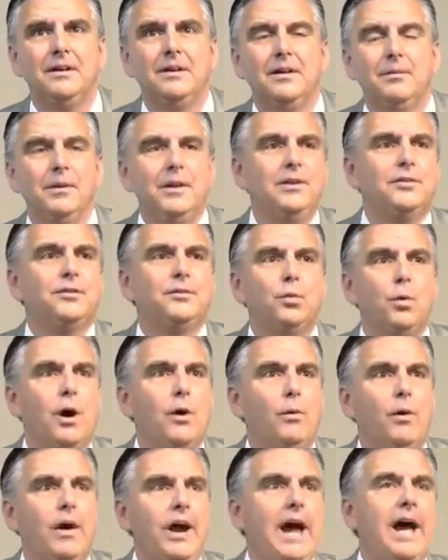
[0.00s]
But this is where
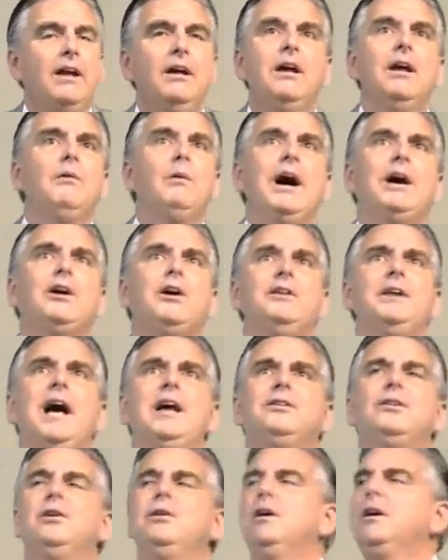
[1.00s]
we're at. Why couldn't I
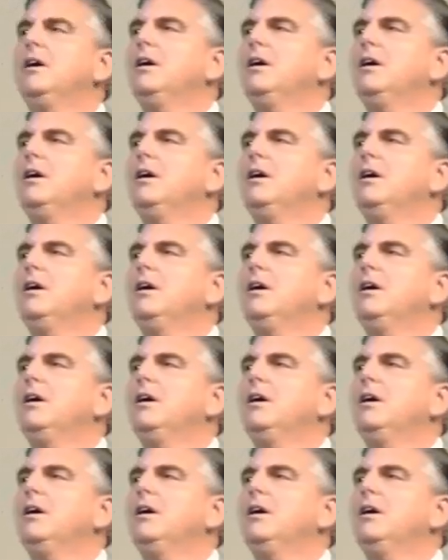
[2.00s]
do?